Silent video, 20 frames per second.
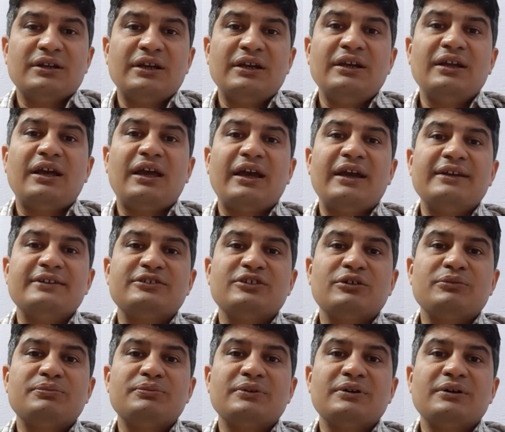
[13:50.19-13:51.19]
in case
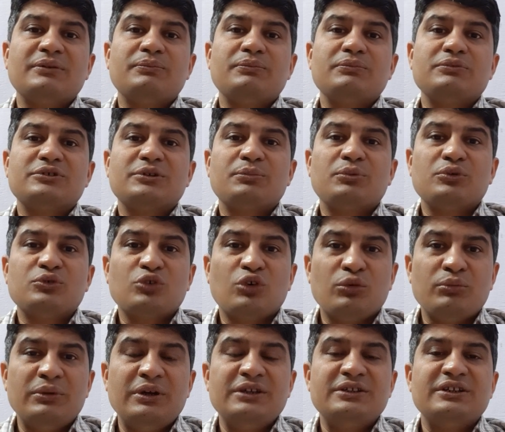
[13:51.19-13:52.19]
of suppose
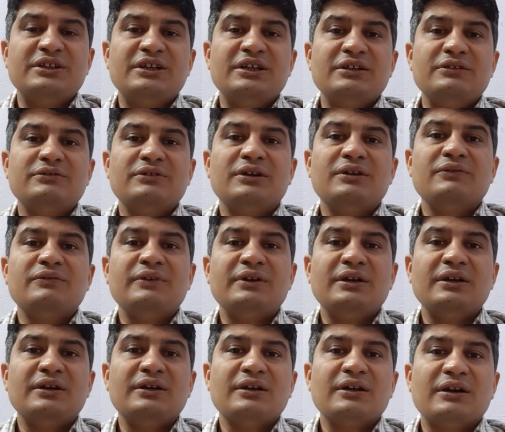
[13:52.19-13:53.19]
obese individual,
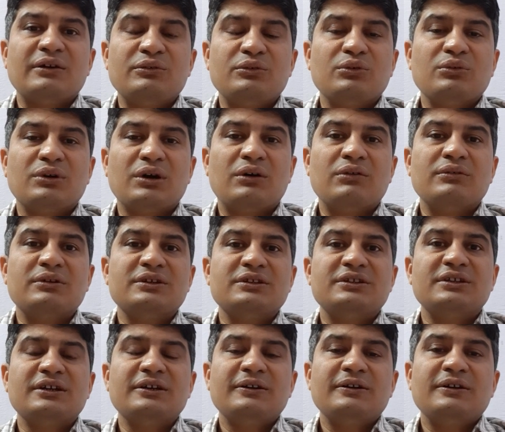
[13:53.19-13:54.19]
we have to count
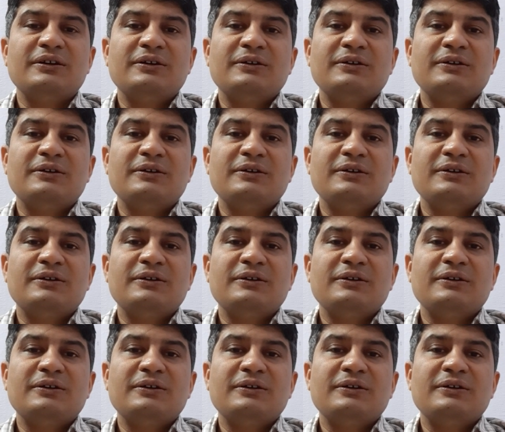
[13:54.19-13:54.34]
as a,